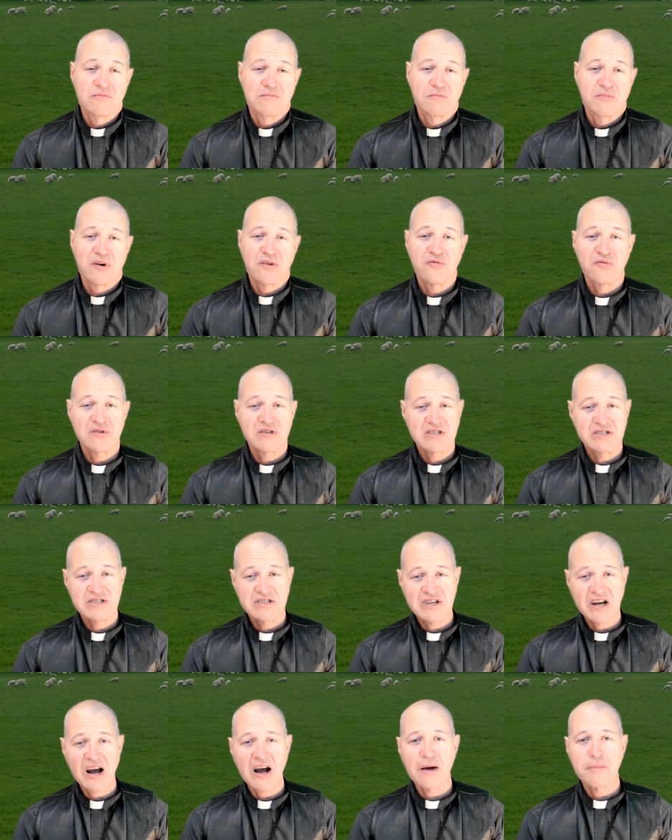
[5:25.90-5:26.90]
But if we
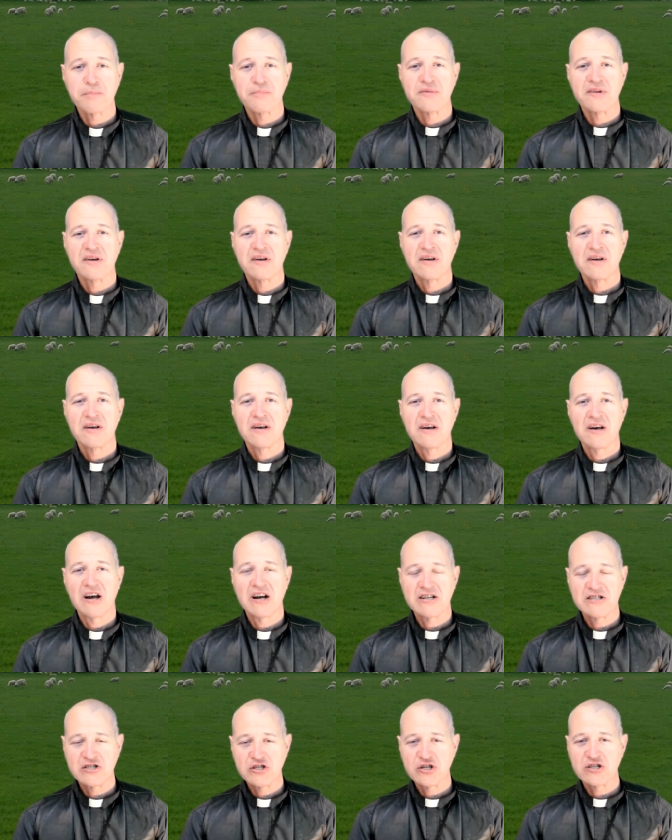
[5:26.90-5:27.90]
stopped
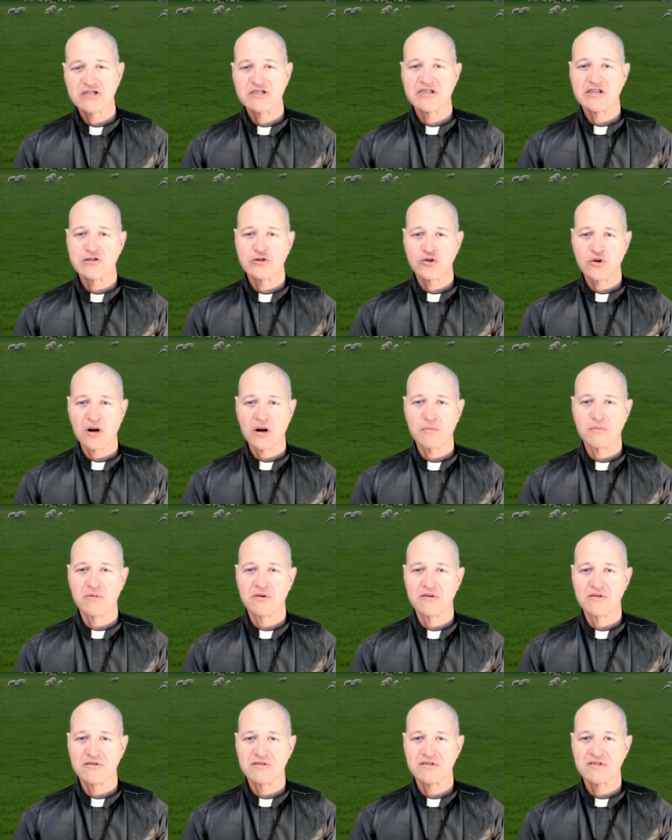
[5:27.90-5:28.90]
at just the
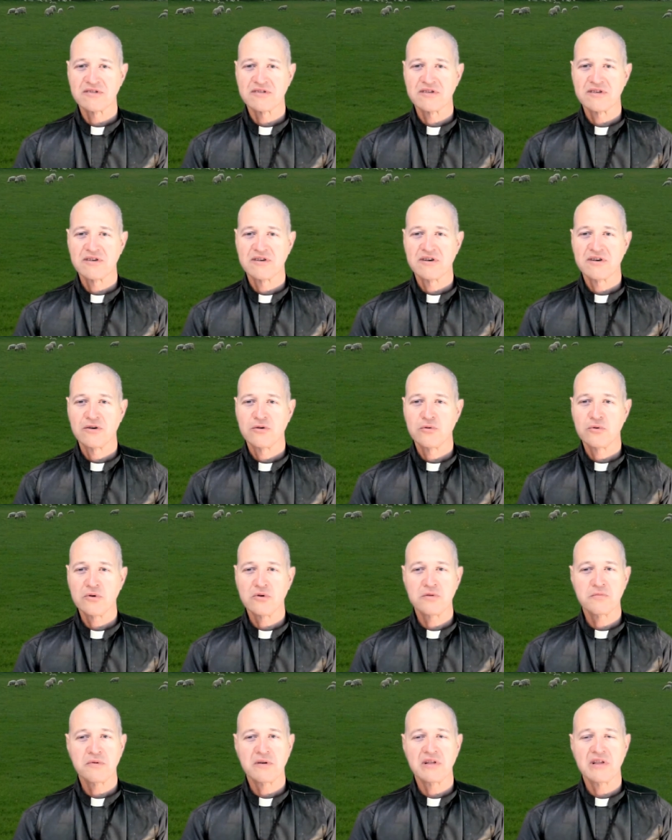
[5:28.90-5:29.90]
troubles, we
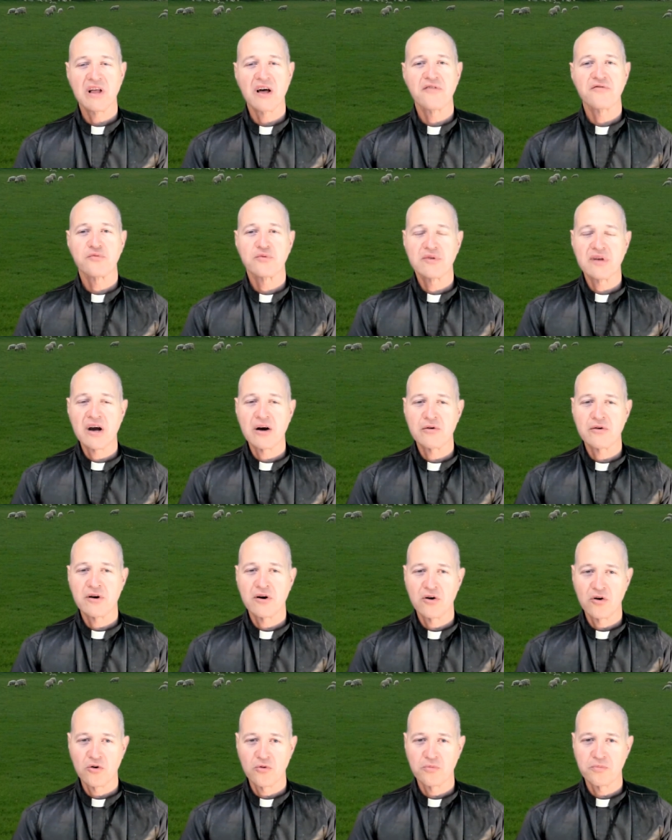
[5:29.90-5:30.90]
would be left without
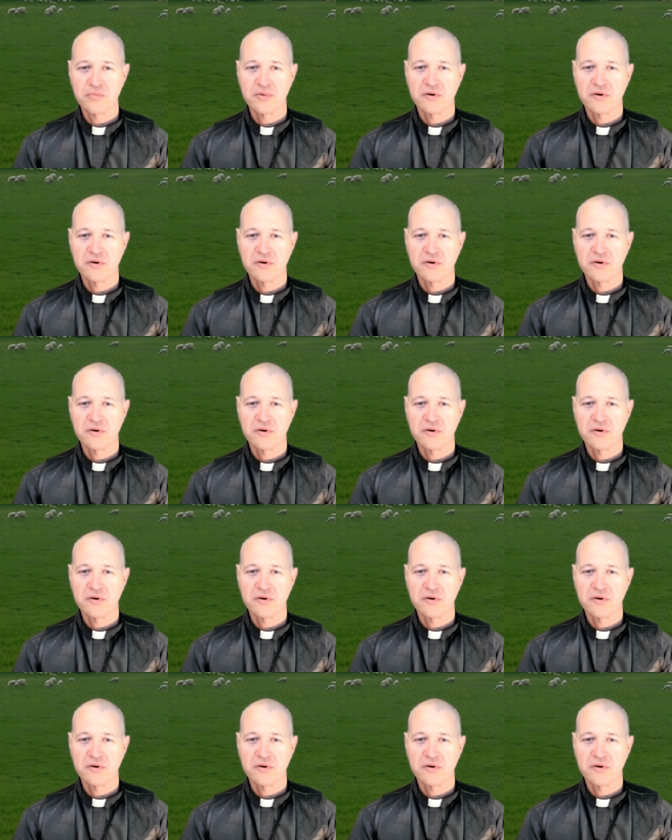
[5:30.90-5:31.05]
hope.